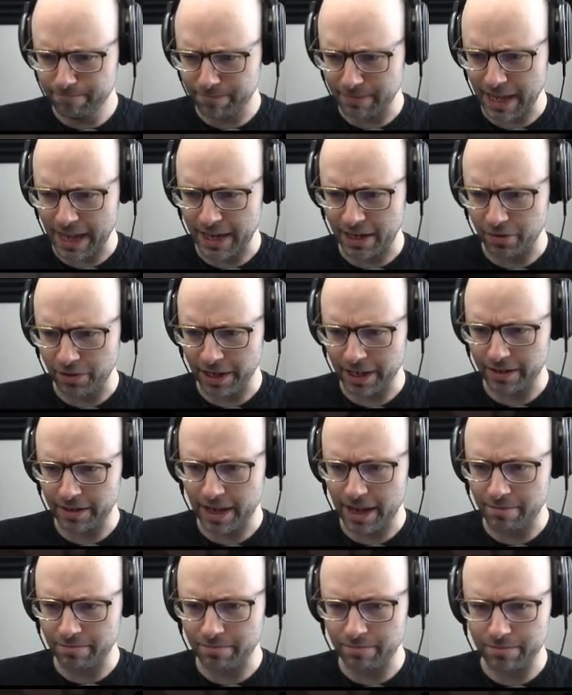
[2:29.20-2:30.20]
Anyway,
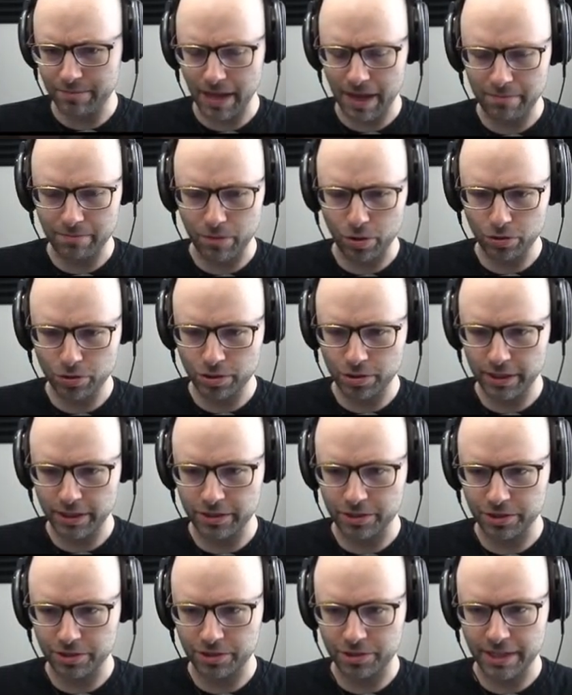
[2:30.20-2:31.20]
I'm mostly
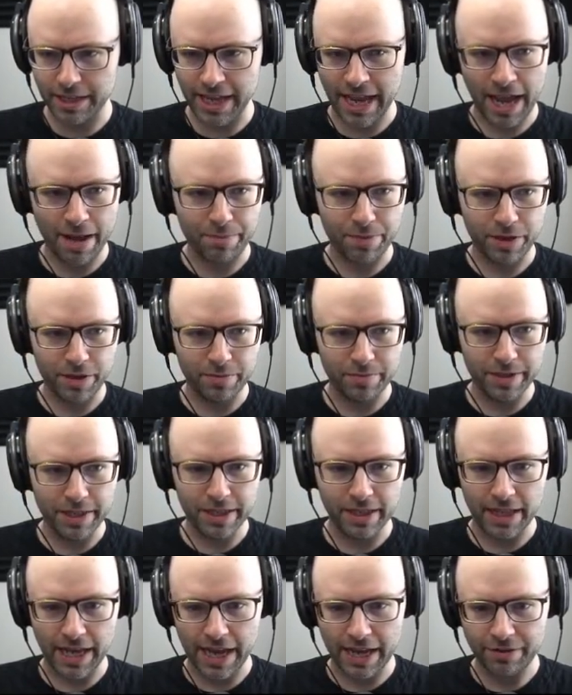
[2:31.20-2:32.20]
just happy to be
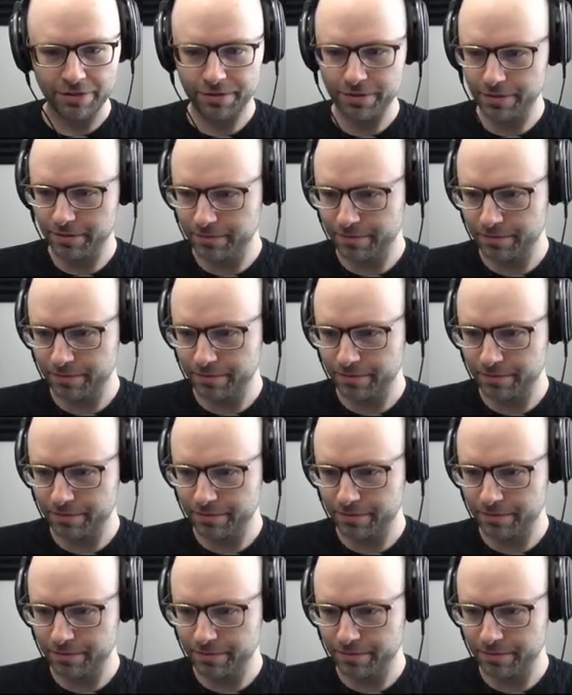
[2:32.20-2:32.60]
alive.